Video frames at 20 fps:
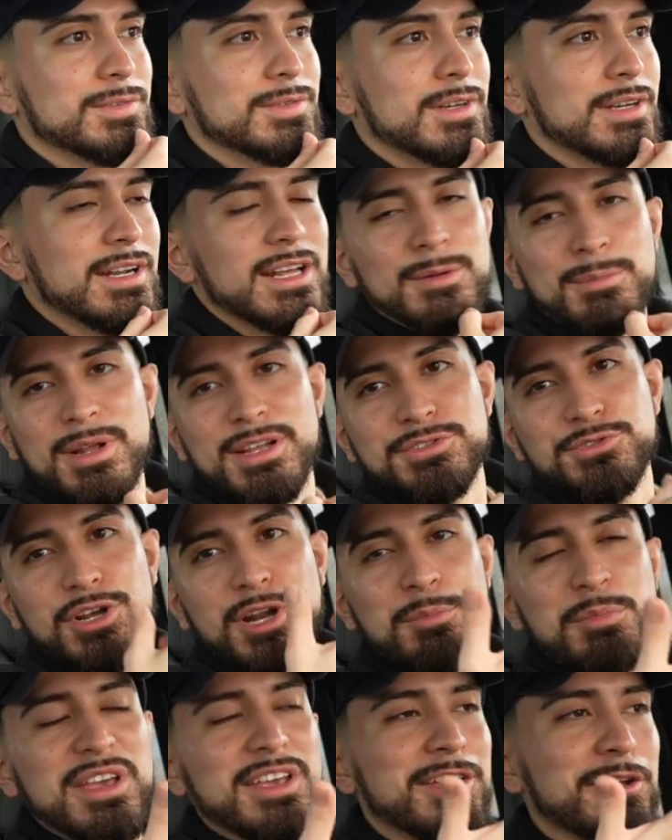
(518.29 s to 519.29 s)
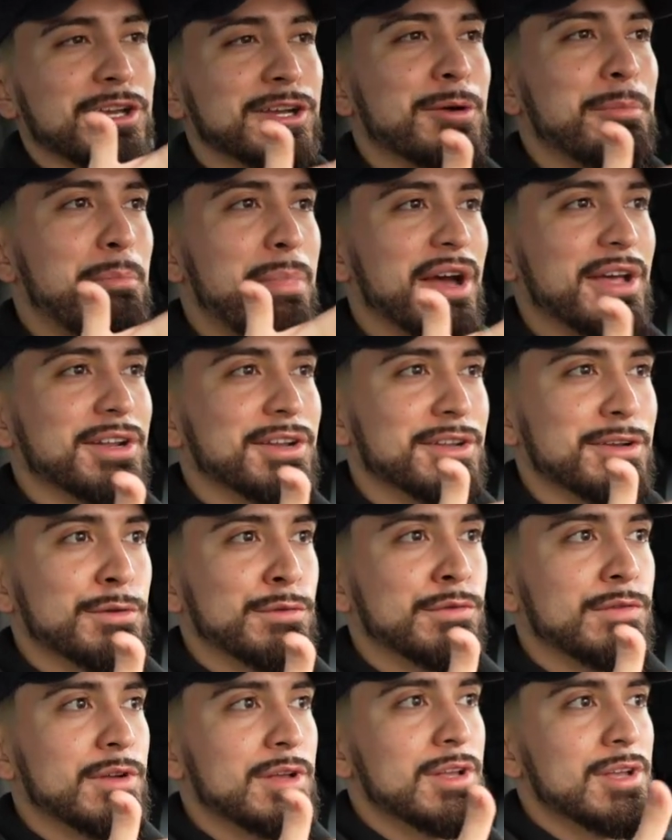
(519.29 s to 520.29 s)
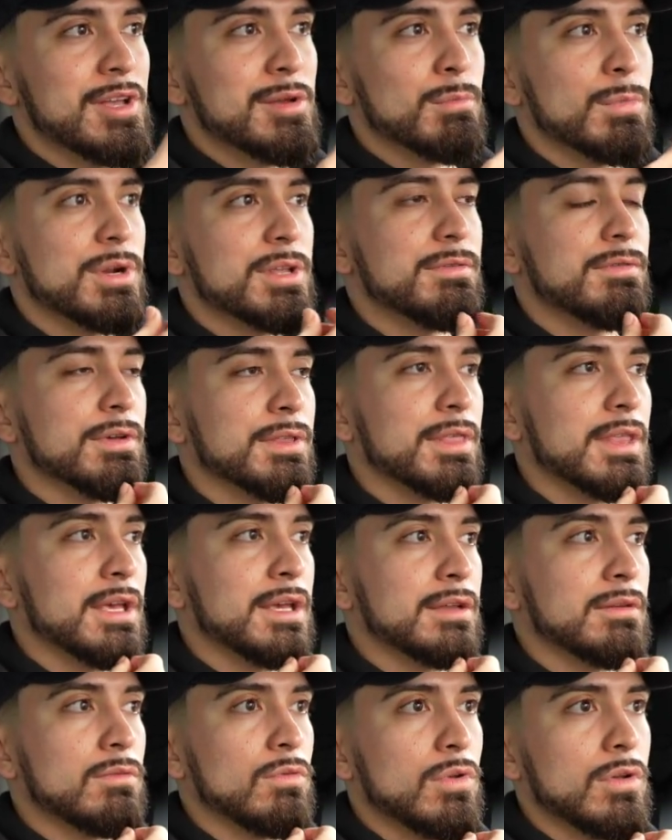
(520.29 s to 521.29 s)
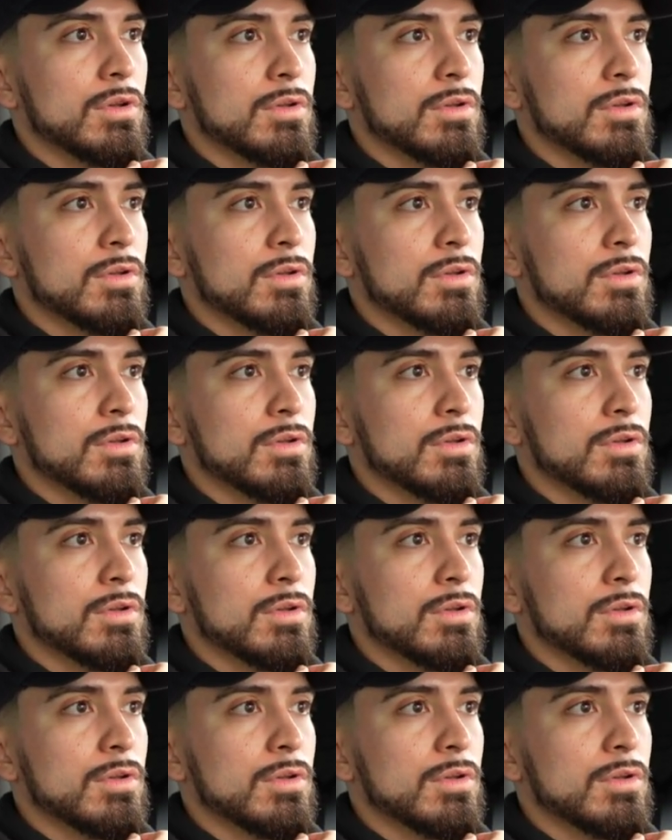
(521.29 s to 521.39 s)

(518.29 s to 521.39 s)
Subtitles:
And I'm not trying to make it competitive, but even then,